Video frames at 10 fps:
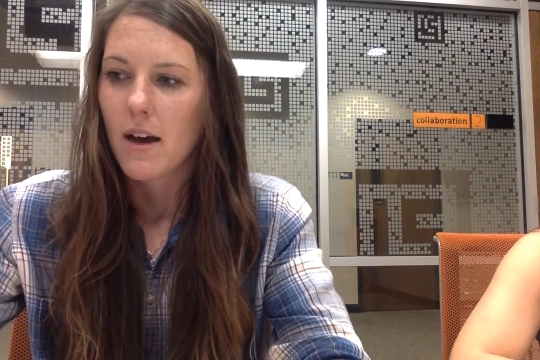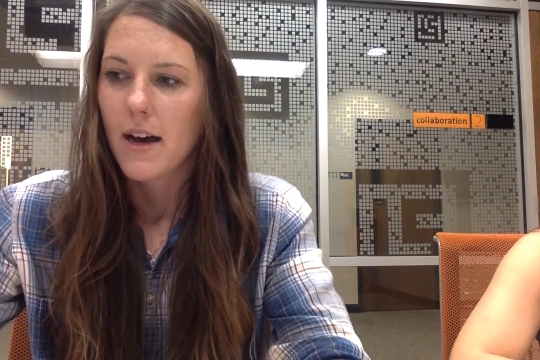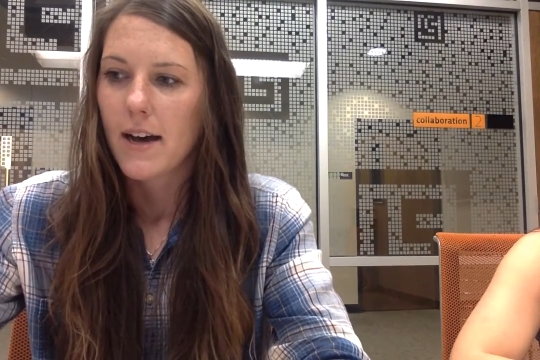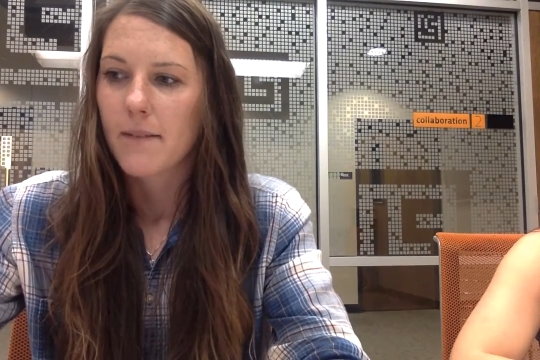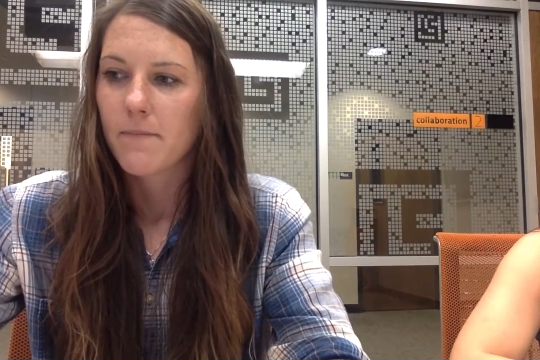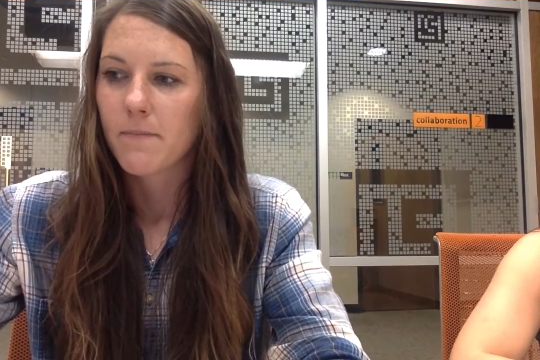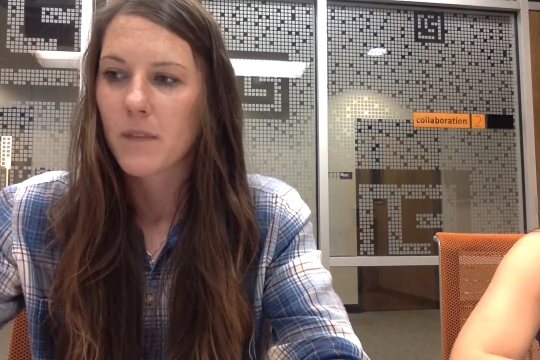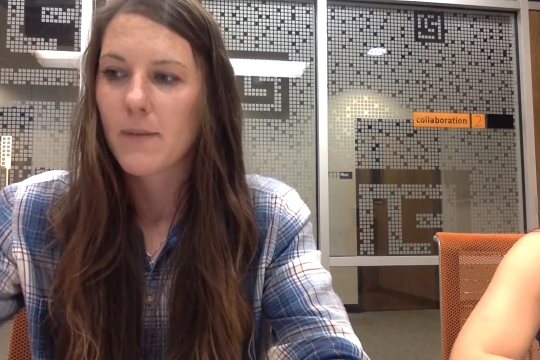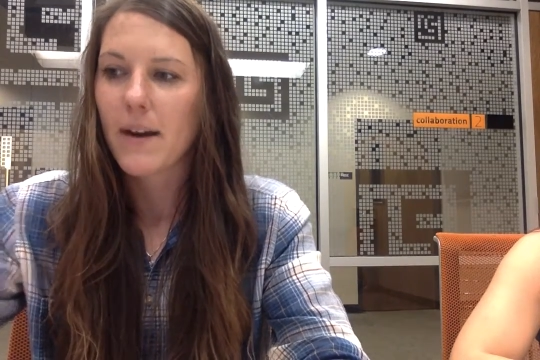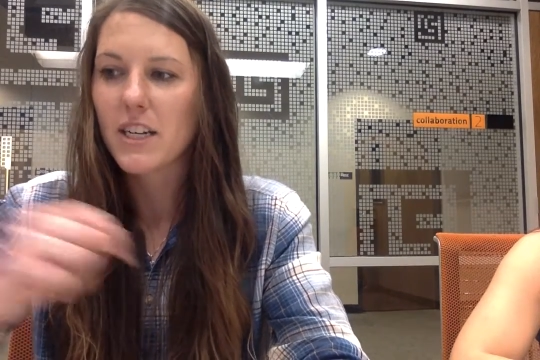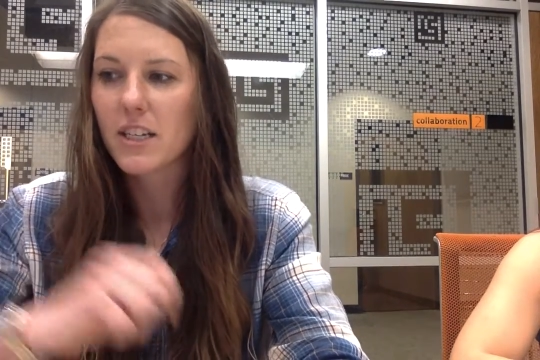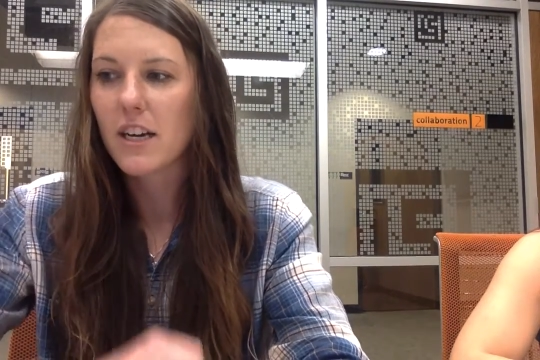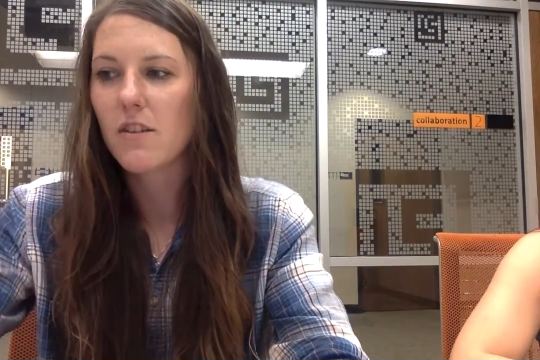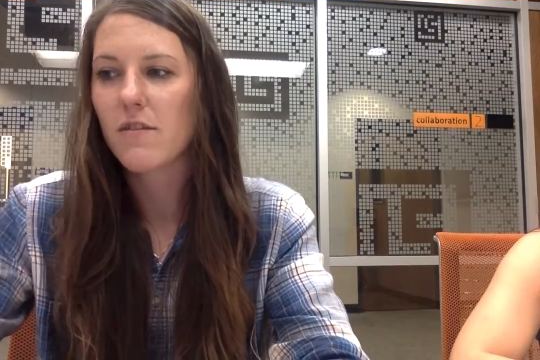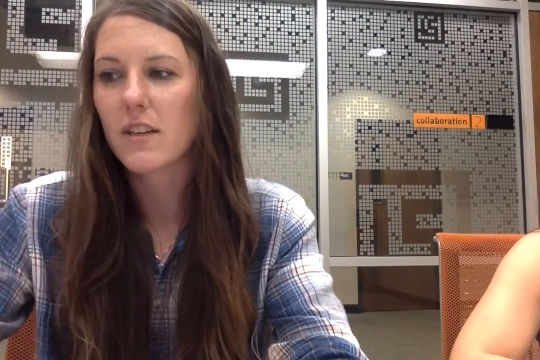My
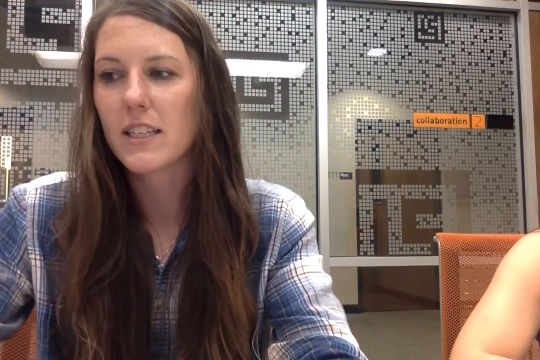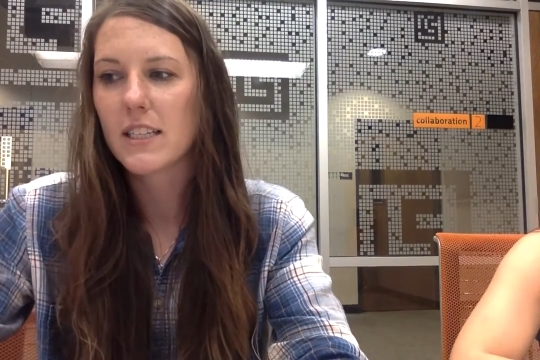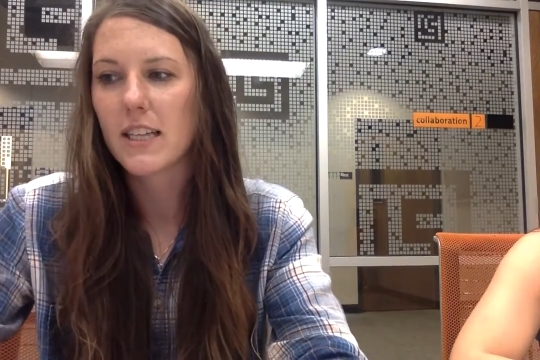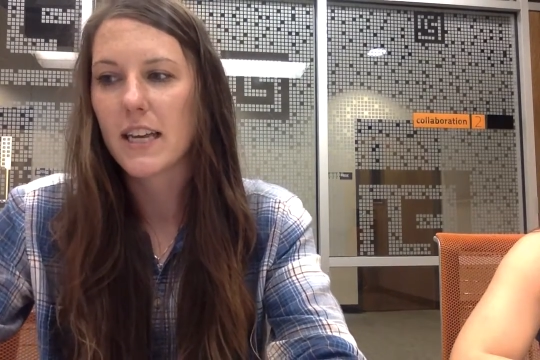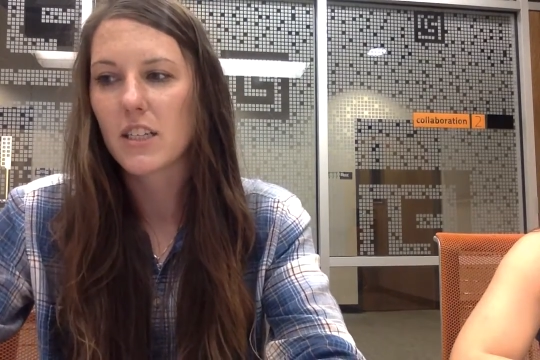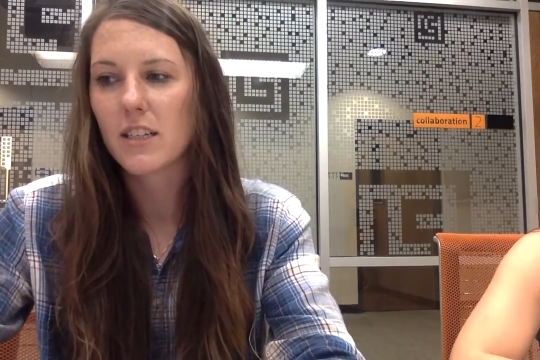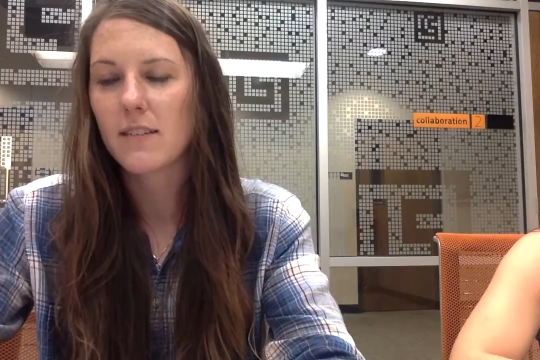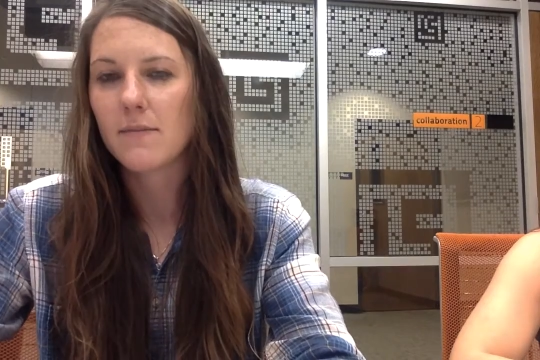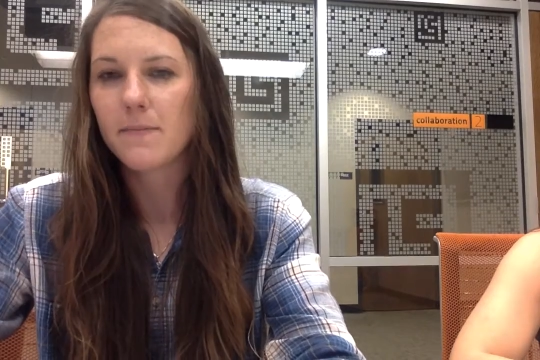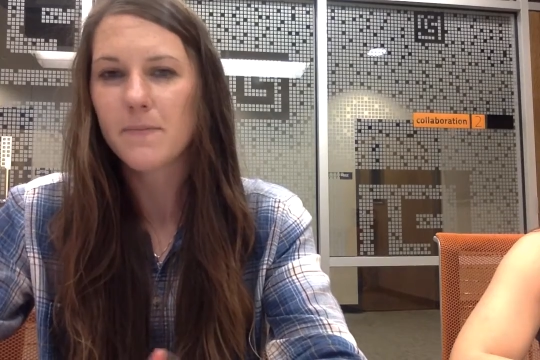rationale for the selection